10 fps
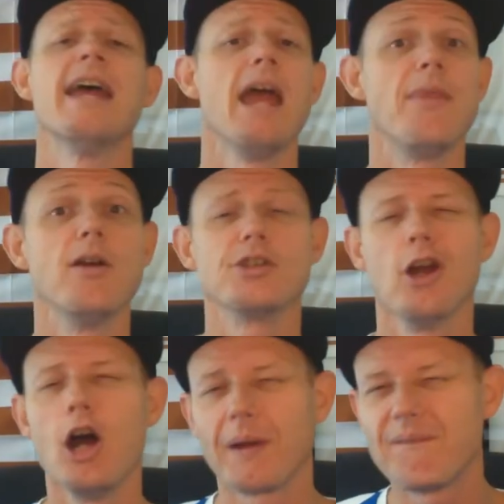If those are
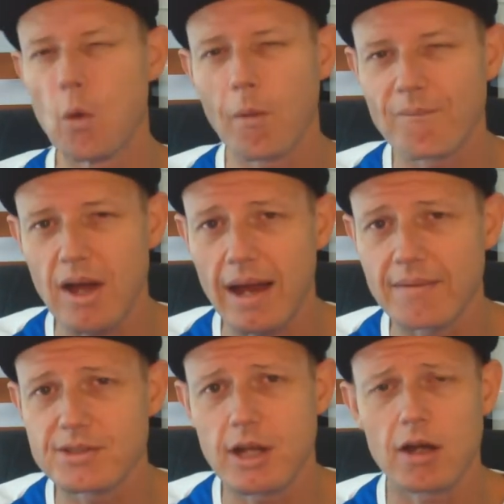hungry 4 and
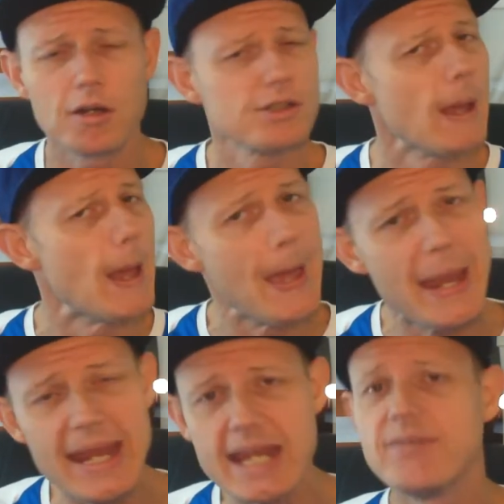5 stars,
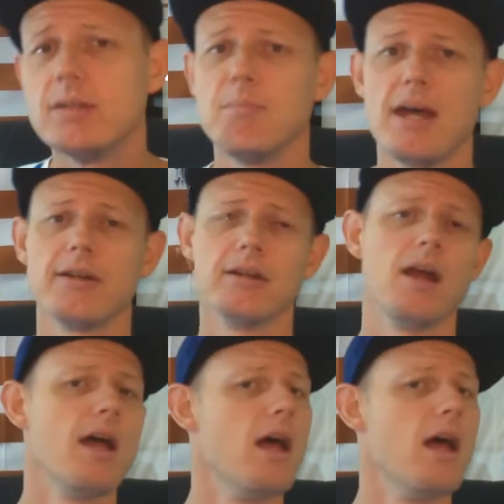even better.